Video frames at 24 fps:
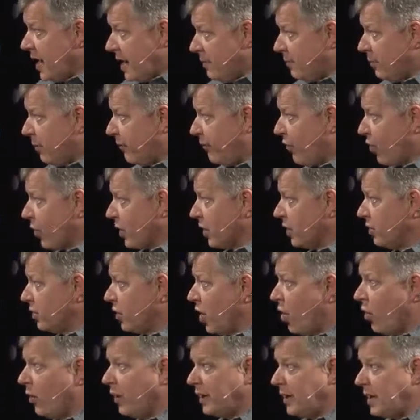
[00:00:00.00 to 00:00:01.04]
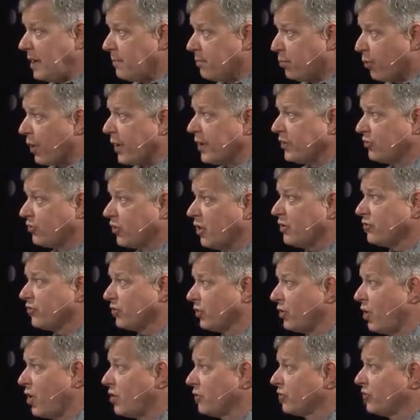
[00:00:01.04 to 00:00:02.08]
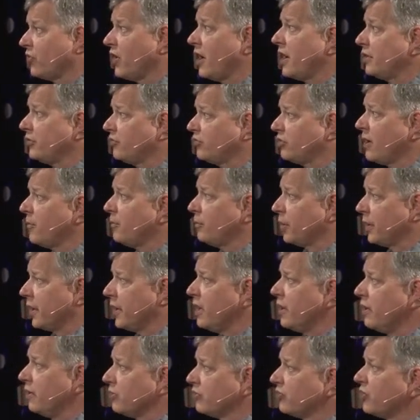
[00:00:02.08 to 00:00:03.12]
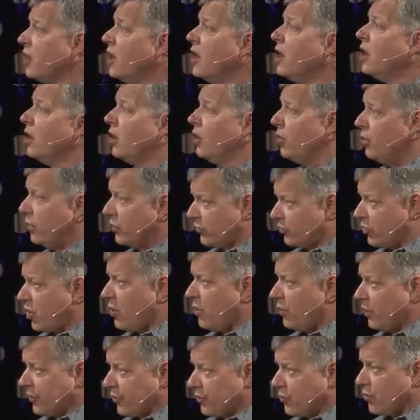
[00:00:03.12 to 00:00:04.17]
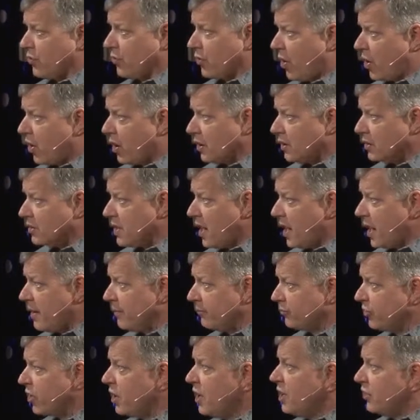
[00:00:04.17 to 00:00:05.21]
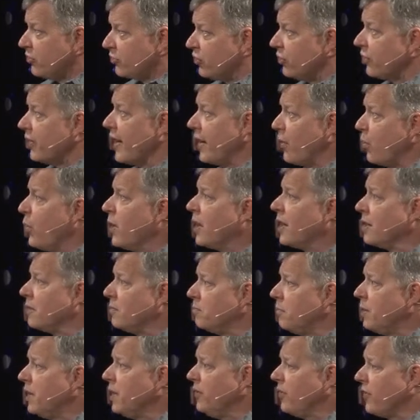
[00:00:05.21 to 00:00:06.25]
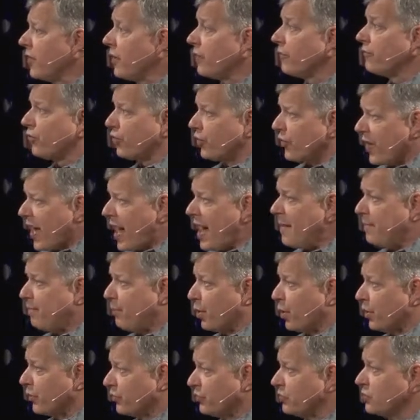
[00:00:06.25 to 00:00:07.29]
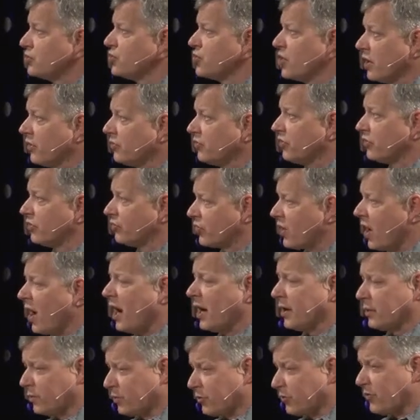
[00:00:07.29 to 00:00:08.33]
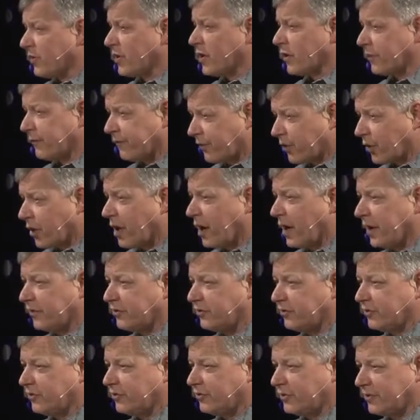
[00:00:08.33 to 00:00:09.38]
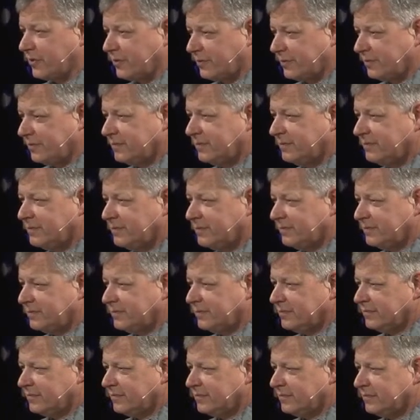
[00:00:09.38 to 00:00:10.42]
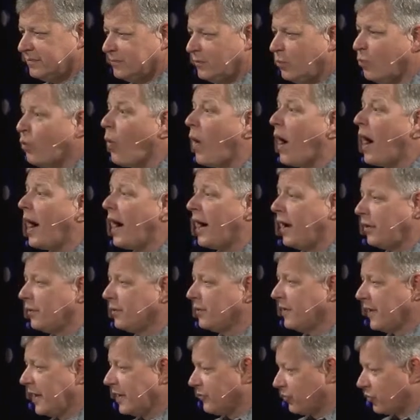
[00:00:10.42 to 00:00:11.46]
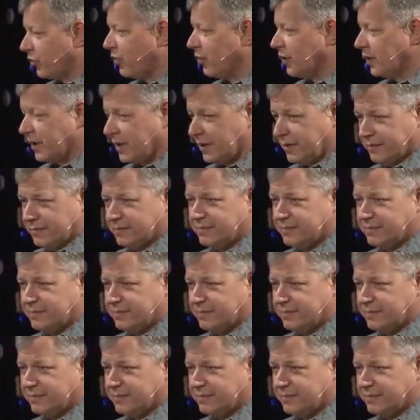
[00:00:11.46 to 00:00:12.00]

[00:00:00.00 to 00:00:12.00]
And before you know it, he brings us alongside someone else who is going through hard times so that we can be there for that person just as God was there for us. Wow, that's good.